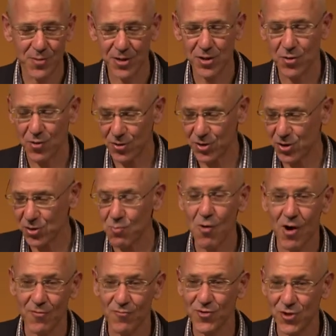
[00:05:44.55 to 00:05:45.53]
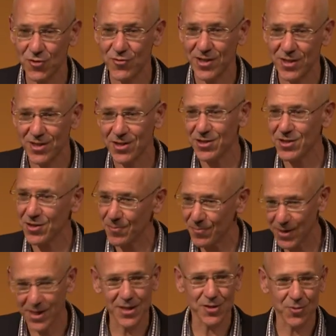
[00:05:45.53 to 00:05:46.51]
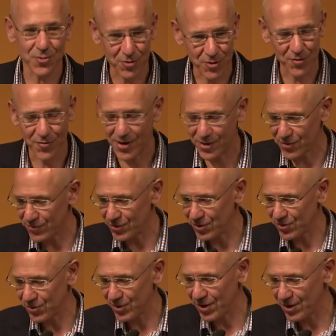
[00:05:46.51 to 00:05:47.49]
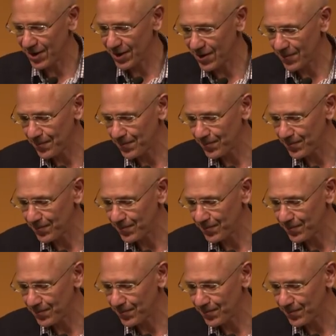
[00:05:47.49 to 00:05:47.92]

It's not just one restricted to the police or to veterans or the like.